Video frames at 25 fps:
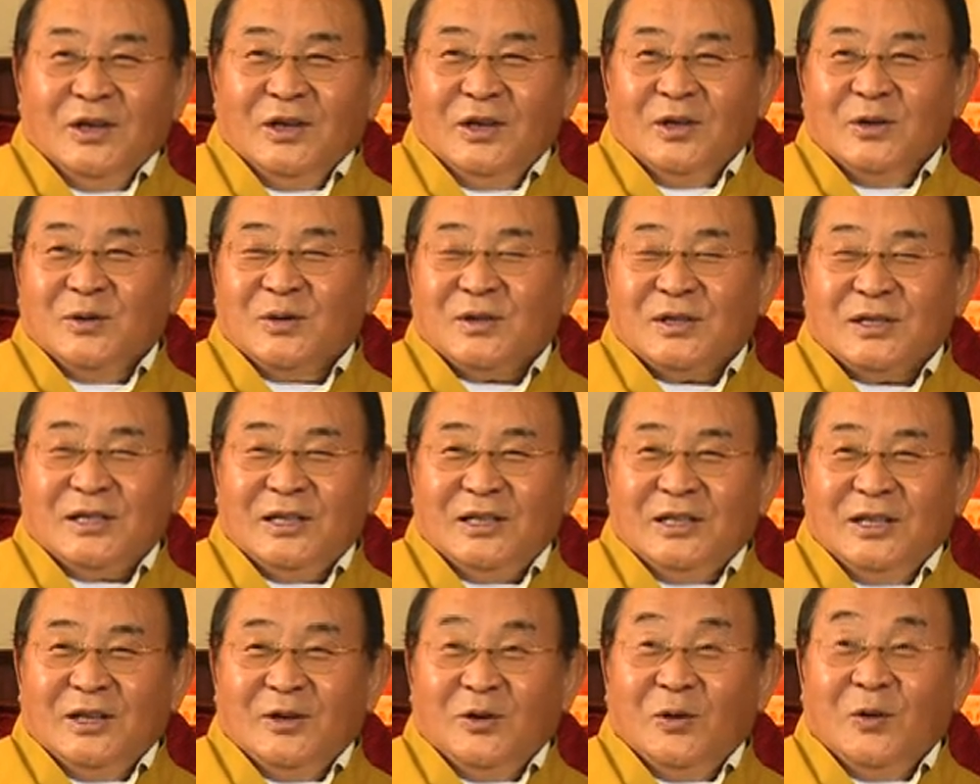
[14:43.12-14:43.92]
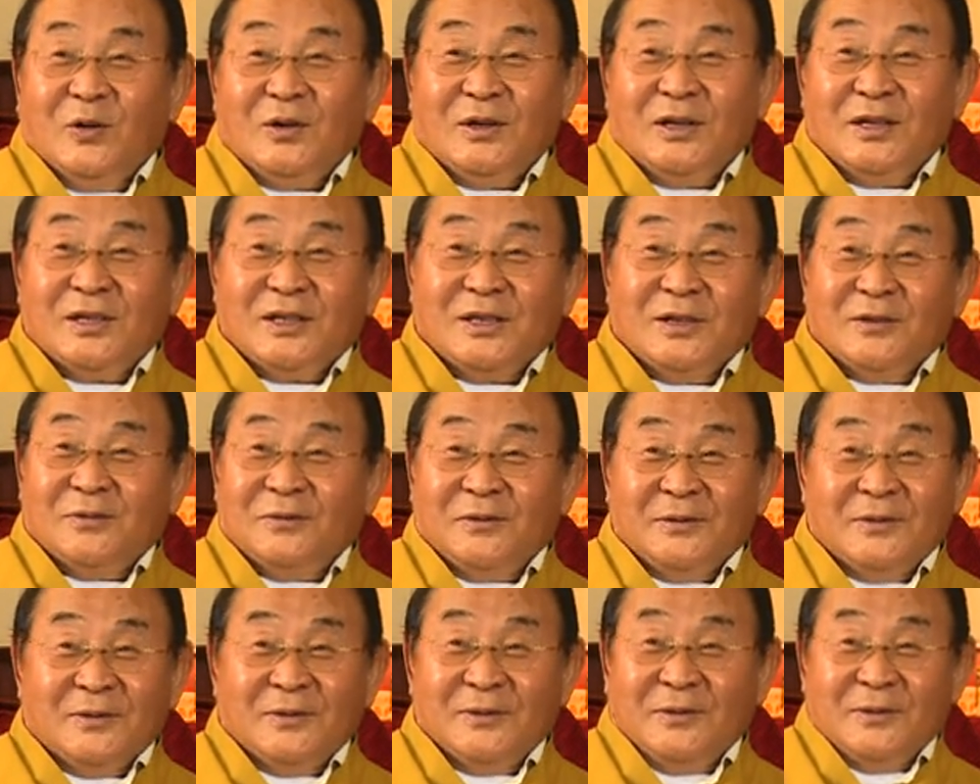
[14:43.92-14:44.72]
you see the, all these
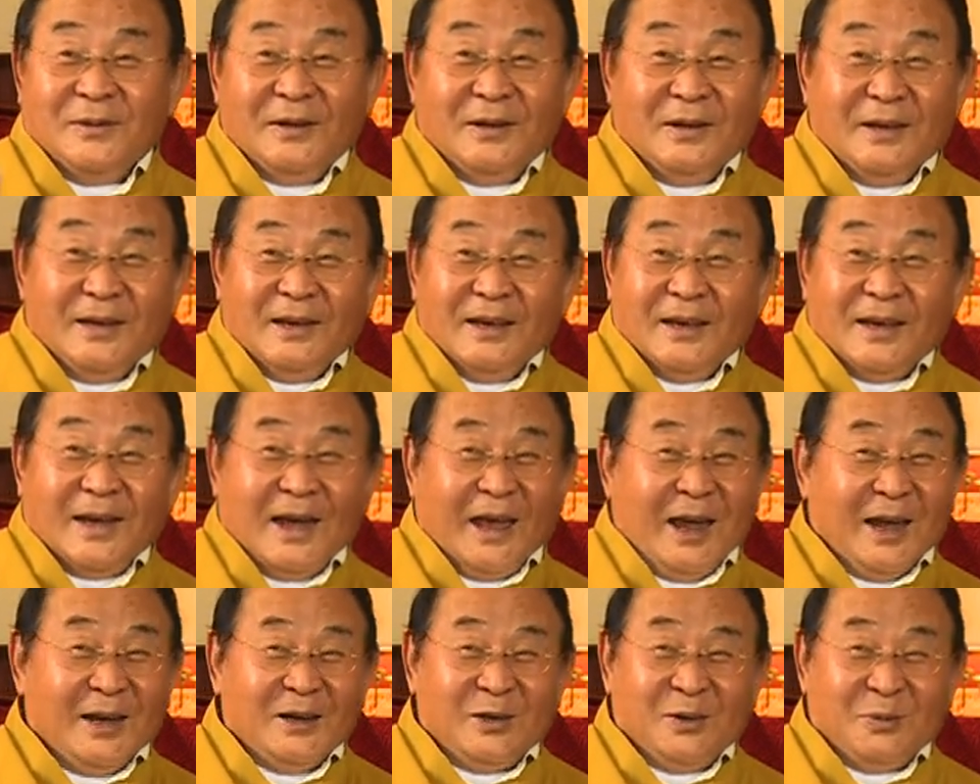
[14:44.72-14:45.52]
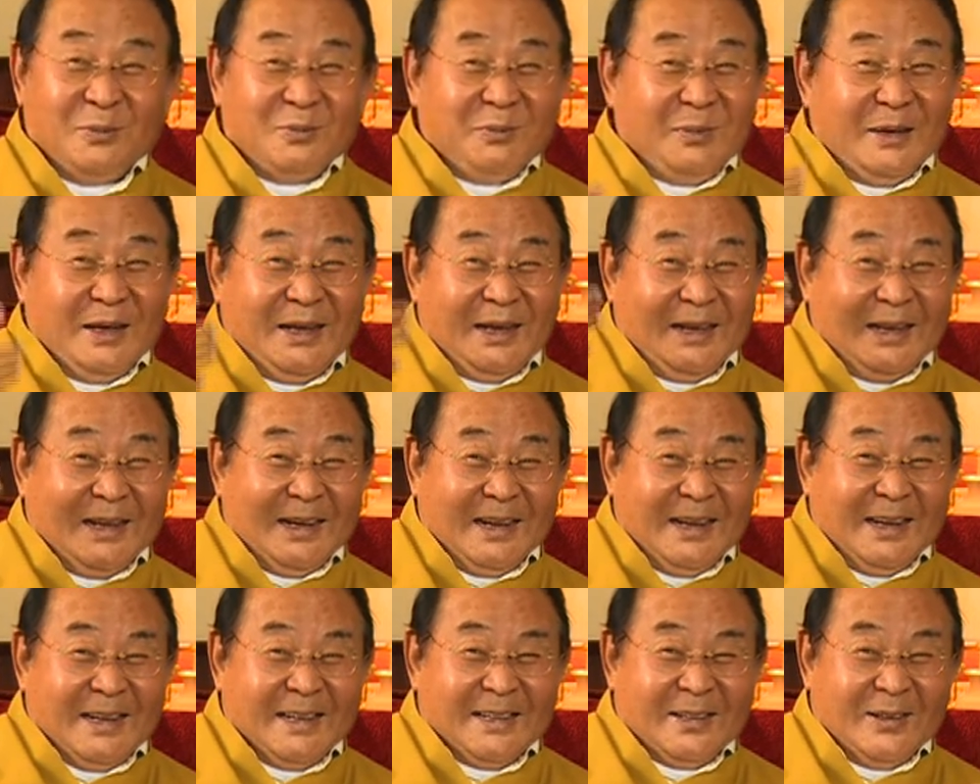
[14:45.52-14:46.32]
different kind of
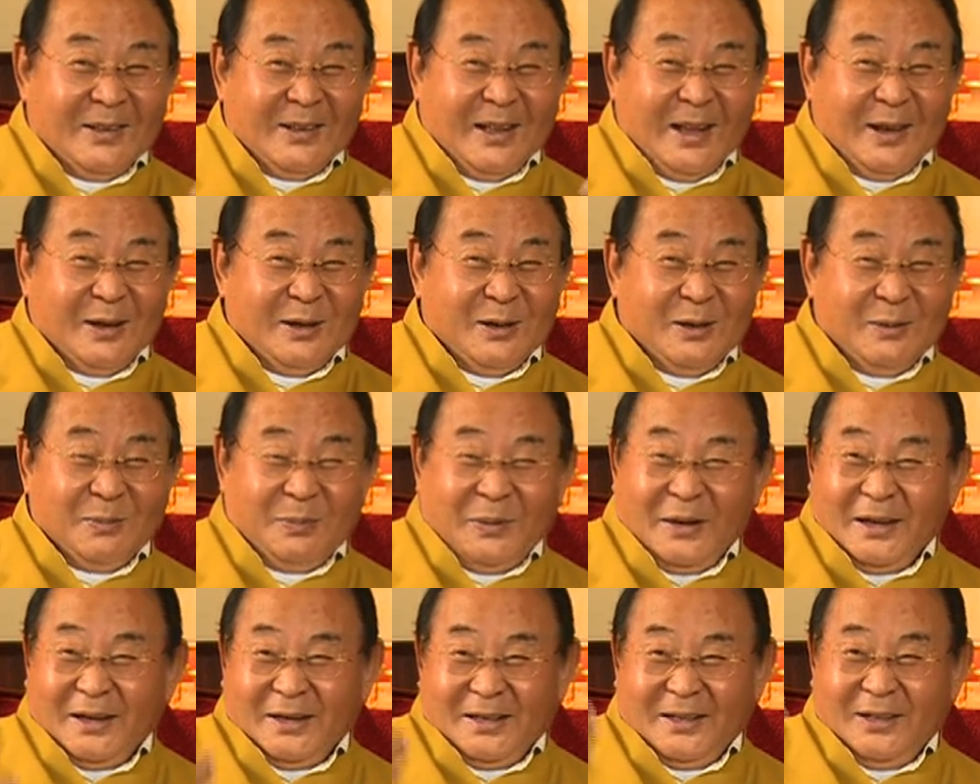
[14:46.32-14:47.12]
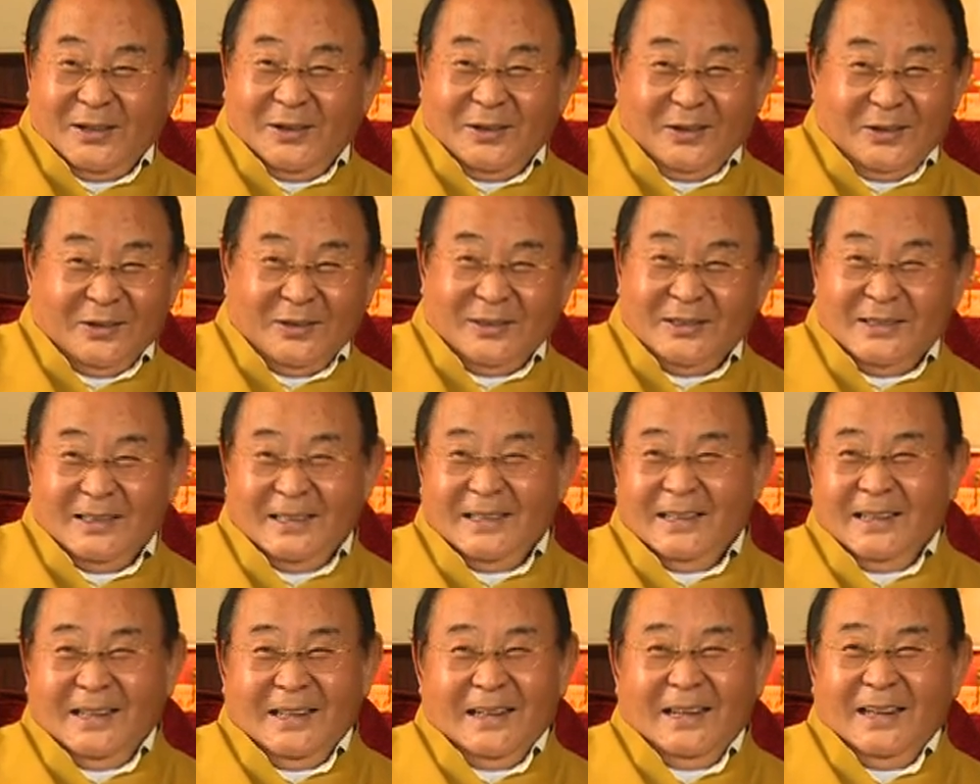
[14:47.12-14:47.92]
beings they depict, you know,
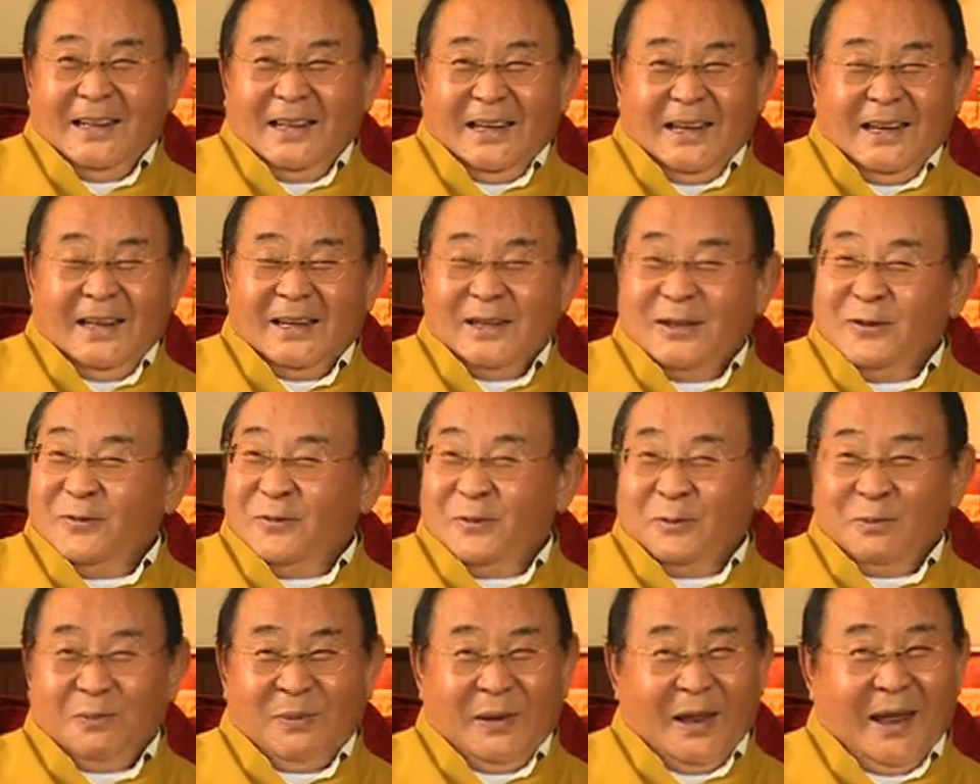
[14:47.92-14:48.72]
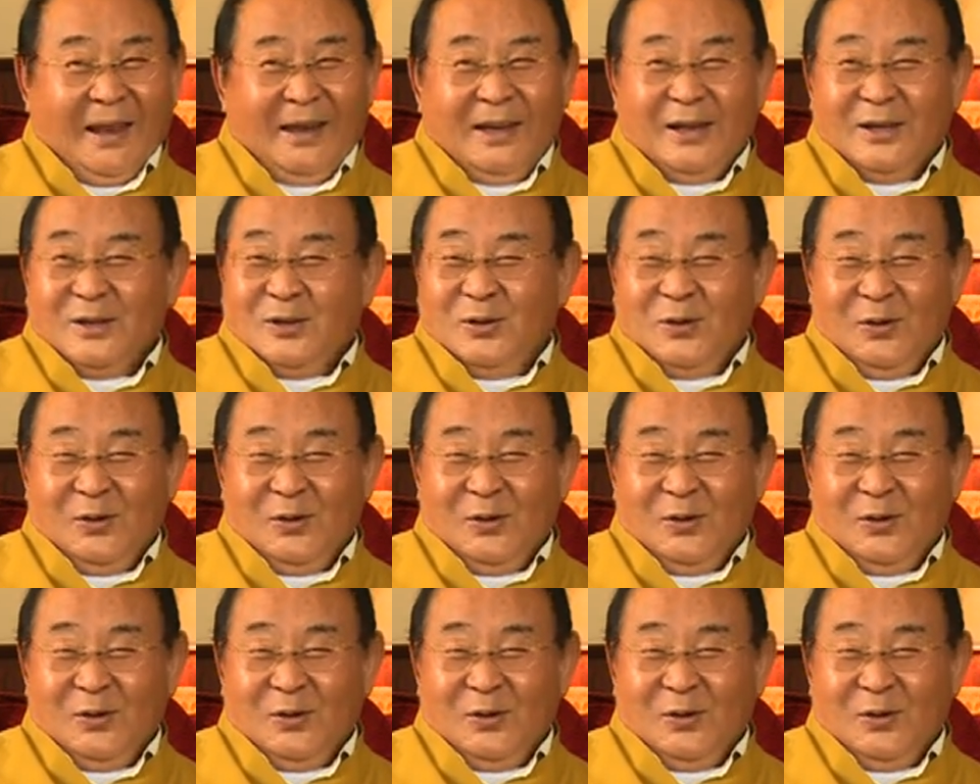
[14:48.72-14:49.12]
in different planets.